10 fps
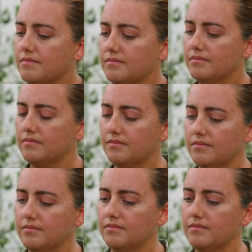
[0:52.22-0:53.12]

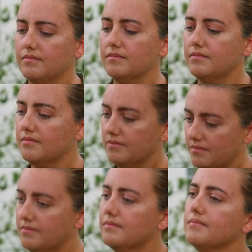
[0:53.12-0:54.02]

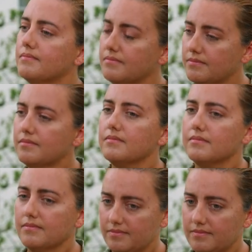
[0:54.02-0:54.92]

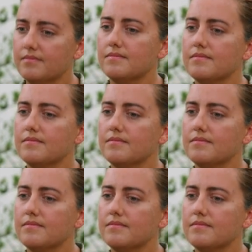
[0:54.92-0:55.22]
No words are spoken by the person on screen.